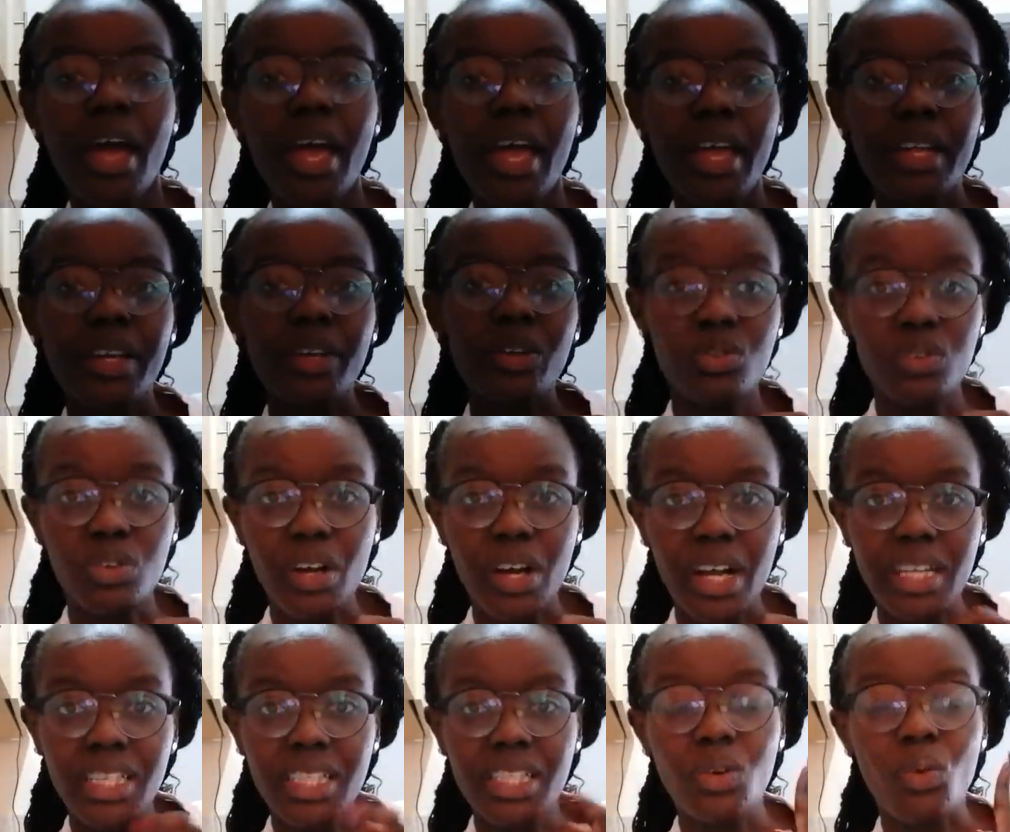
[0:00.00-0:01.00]
And kuna
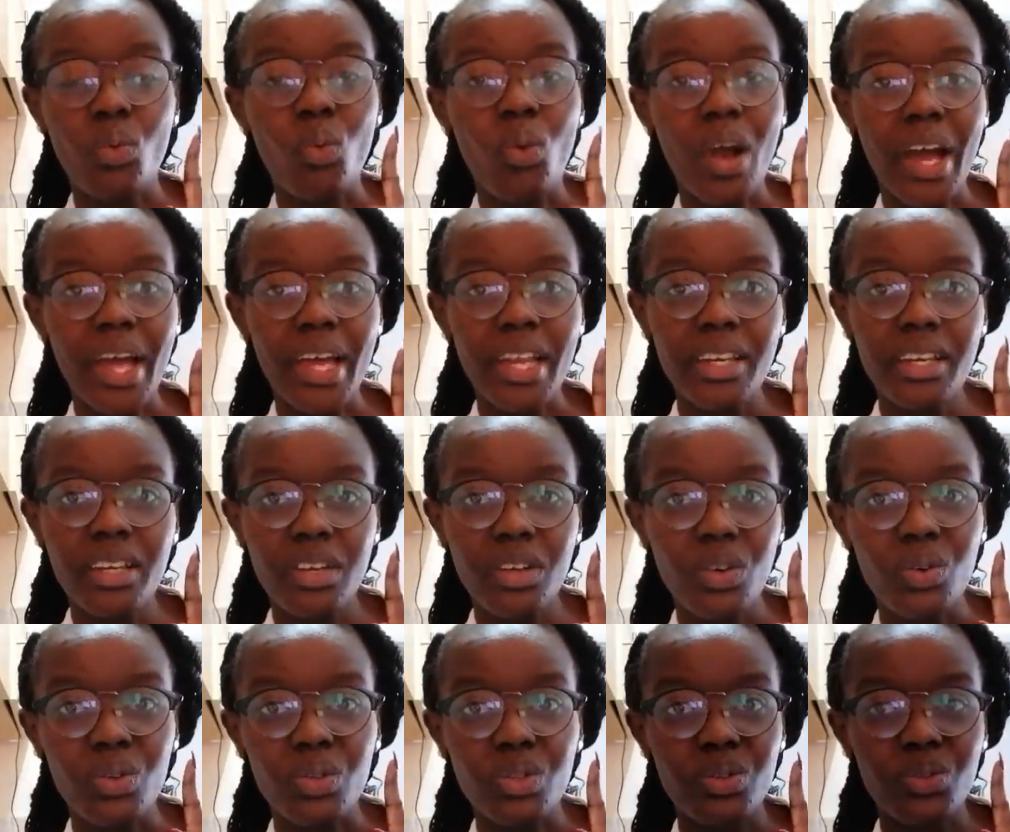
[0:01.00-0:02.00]
wakati
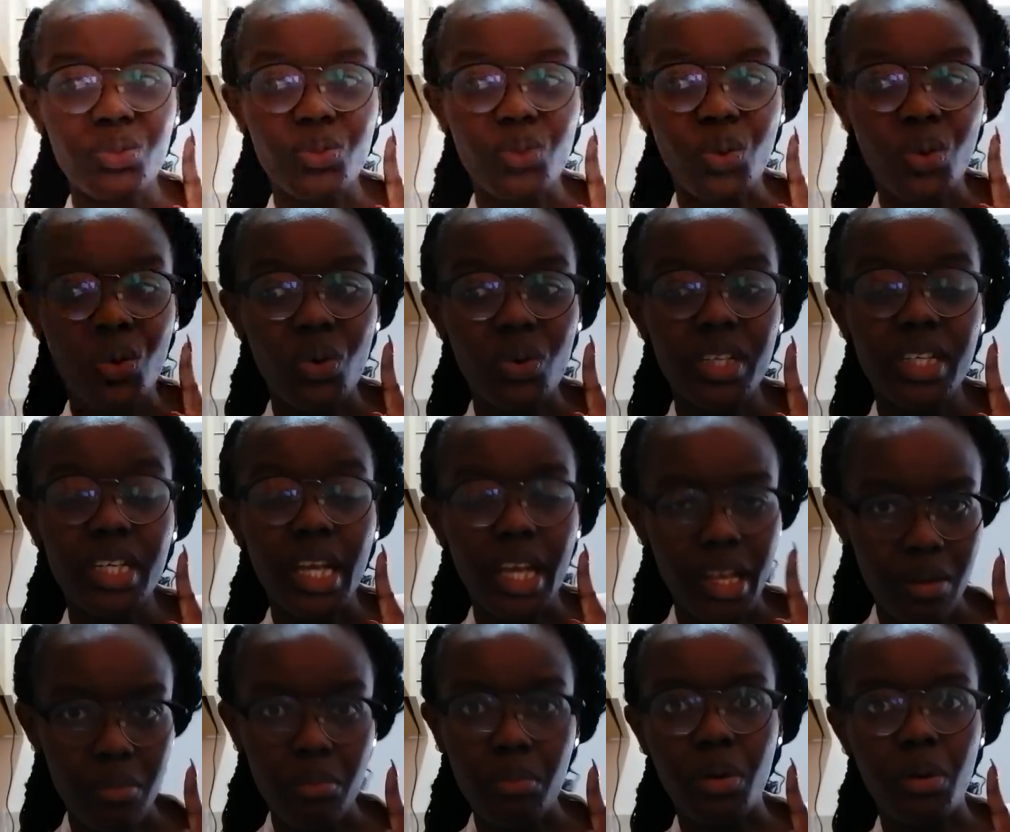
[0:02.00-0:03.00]
1 goes for
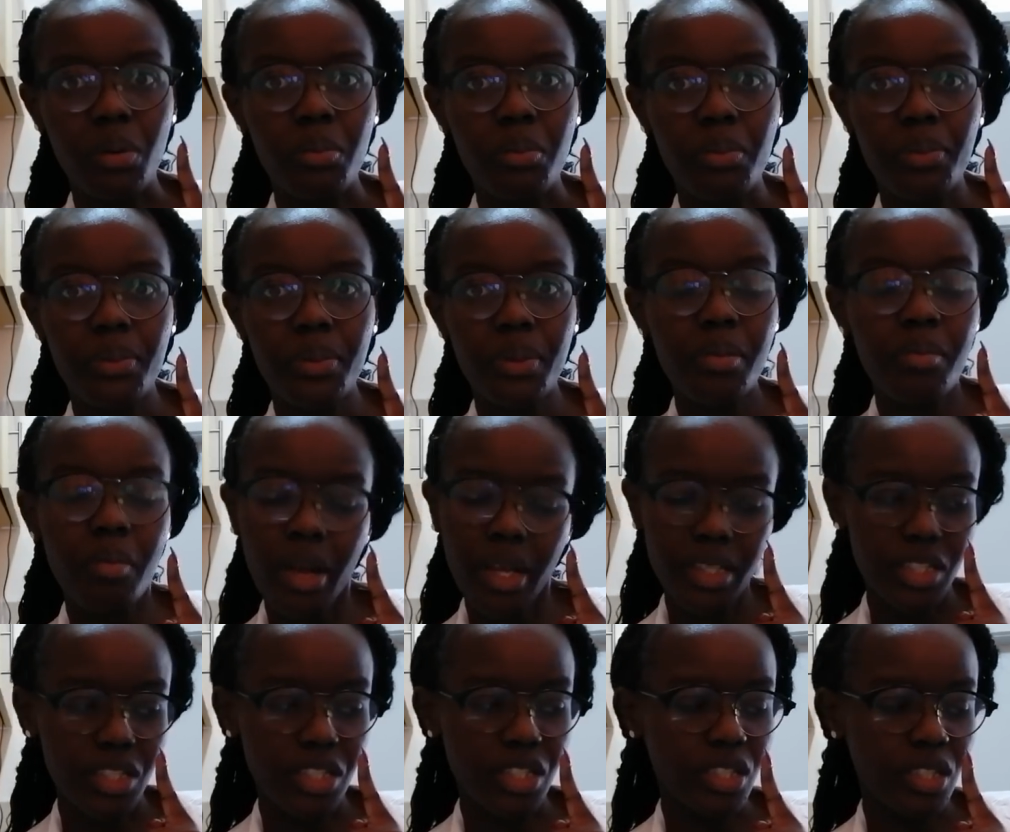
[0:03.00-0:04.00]
10 bob.
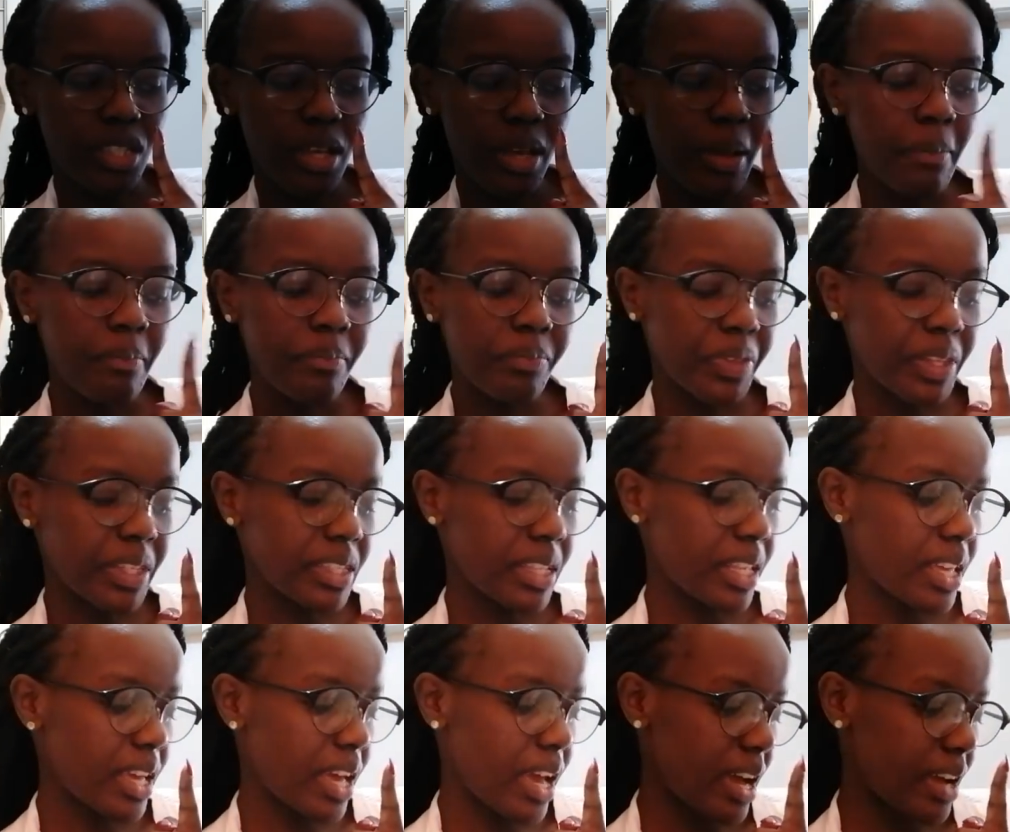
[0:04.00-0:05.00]
Imagine. Na
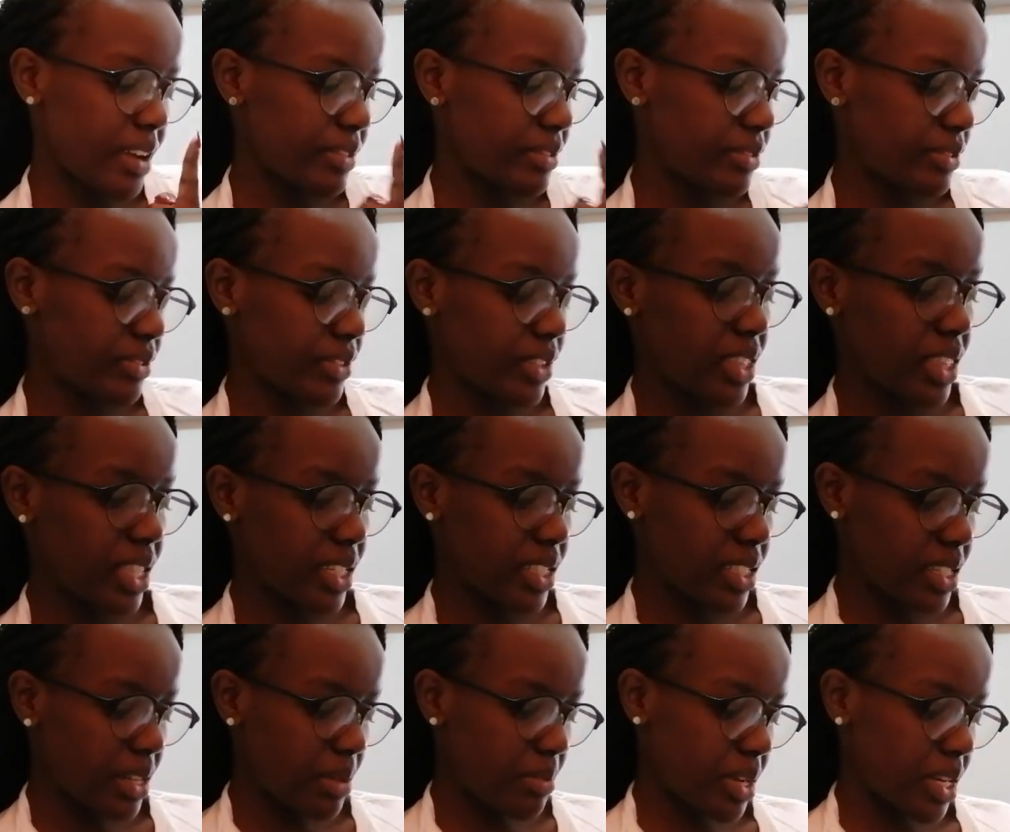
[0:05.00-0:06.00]
sahi I have ni
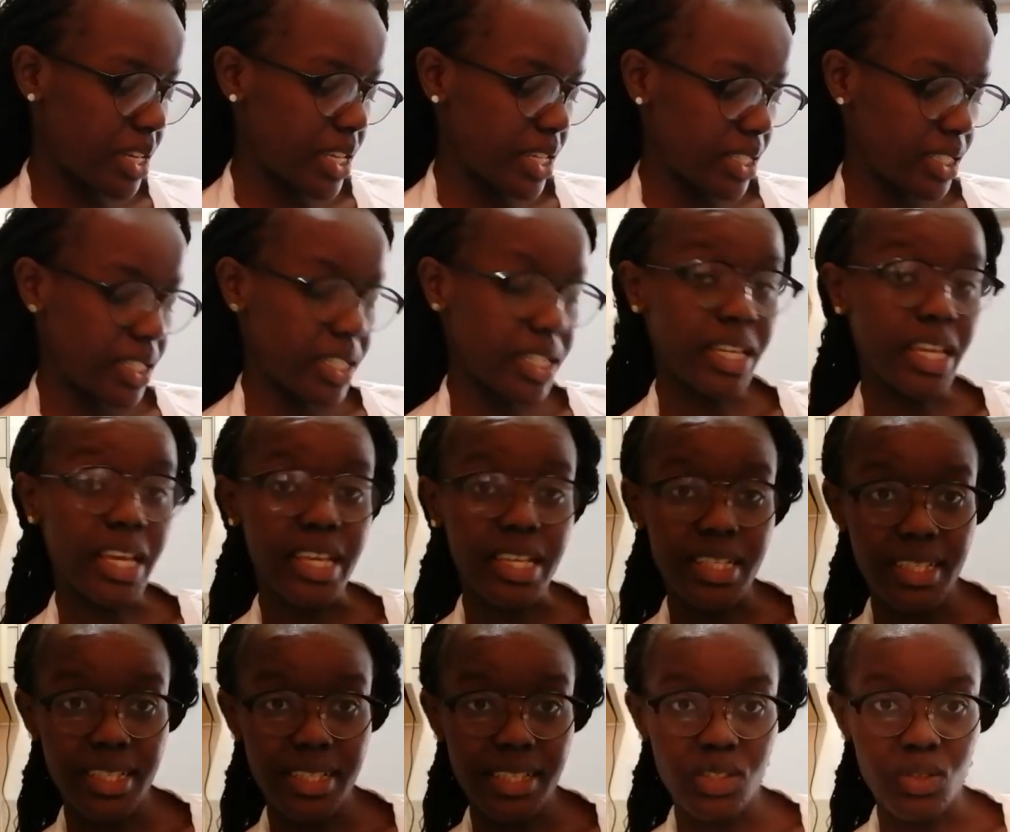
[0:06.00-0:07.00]
13 ama ni
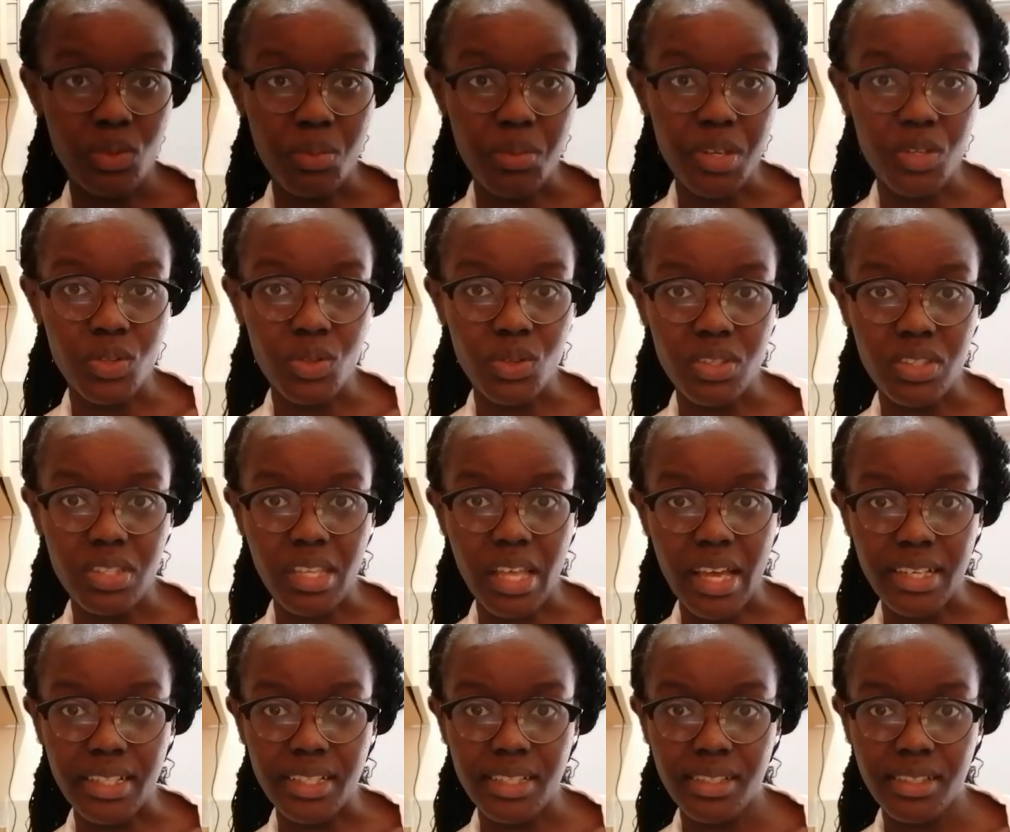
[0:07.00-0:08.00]
18 tomatoes
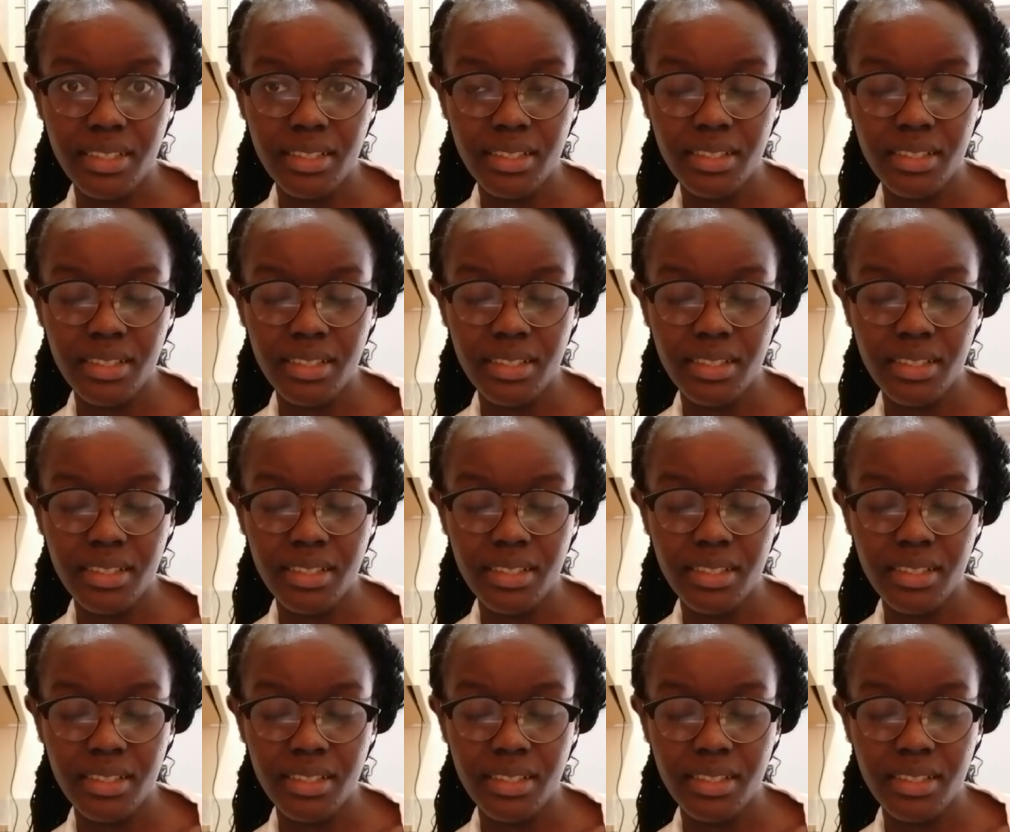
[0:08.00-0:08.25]
at